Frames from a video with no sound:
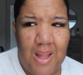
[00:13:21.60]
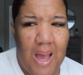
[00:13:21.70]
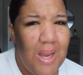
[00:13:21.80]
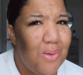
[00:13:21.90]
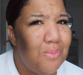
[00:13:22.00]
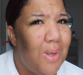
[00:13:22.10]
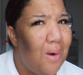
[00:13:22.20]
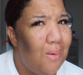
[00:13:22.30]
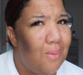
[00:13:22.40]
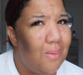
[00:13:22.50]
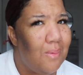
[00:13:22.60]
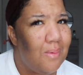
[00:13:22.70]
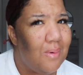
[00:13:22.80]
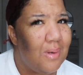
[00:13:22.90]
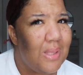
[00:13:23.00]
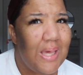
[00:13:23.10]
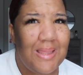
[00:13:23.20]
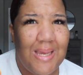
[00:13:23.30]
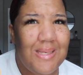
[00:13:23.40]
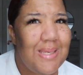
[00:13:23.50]
I don't know.
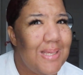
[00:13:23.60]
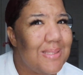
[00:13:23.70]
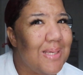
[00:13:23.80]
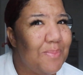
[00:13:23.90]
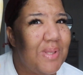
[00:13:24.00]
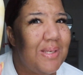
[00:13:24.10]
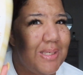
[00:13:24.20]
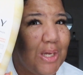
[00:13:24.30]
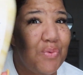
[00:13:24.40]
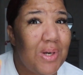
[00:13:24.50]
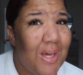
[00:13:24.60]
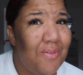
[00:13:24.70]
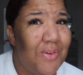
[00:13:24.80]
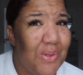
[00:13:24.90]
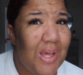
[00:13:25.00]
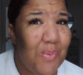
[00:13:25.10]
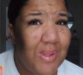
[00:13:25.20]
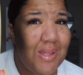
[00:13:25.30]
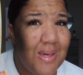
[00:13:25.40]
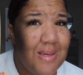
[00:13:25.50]
Like they did something different, I feel like,
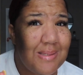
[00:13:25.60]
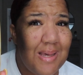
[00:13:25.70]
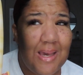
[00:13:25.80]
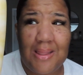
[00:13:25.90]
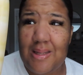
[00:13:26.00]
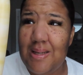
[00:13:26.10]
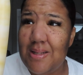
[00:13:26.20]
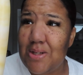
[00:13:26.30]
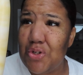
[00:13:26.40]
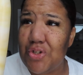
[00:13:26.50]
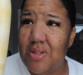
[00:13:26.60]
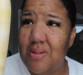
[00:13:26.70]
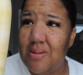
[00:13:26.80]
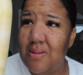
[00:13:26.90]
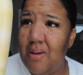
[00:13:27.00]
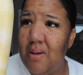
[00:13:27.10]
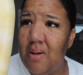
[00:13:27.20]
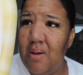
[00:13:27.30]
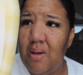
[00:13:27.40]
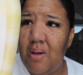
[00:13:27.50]
with these. Like these are just
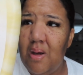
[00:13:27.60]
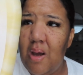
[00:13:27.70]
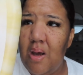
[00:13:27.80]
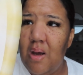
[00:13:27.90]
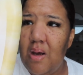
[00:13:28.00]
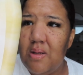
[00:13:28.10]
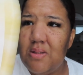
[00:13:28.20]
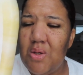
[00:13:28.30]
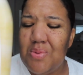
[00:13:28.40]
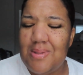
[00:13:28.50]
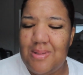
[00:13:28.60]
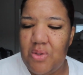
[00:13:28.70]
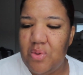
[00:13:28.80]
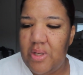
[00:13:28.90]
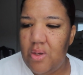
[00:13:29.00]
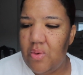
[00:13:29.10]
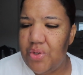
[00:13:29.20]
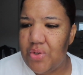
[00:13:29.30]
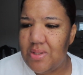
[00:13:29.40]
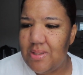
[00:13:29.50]
so silky on
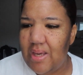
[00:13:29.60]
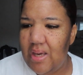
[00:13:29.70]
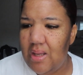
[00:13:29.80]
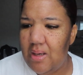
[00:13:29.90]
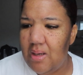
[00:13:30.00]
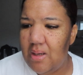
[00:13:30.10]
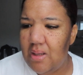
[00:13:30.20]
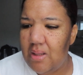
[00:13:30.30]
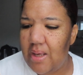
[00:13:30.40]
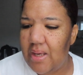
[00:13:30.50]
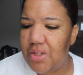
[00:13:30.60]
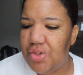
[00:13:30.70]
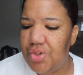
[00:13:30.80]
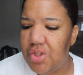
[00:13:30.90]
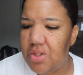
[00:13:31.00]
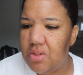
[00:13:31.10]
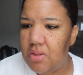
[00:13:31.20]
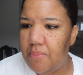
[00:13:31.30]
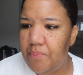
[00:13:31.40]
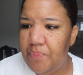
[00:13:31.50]
your skin. Like it's
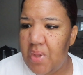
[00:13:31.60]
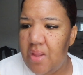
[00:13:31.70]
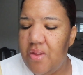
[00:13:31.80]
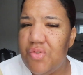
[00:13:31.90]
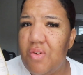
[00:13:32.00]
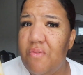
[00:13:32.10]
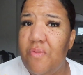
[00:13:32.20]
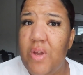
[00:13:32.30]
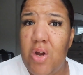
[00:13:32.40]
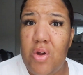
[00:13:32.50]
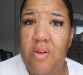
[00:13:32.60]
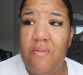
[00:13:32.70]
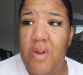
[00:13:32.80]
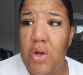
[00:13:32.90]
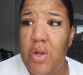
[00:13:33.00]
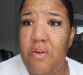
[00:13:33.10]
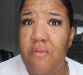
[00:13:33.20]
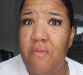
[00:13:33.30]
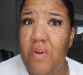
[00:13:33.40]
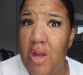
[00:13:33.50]
just, these are very, very,
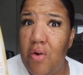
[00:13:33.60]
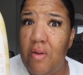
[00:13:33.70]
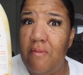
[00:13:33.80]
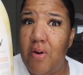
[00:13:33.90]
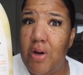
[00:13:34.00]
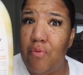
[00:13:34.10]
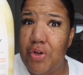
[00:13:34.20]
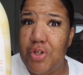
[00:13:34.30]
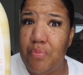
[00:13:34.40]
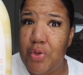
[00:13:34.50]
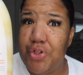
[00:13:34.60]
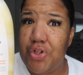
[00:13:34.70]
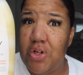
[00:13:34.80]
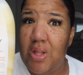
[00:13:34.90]
very, very rich in moisture.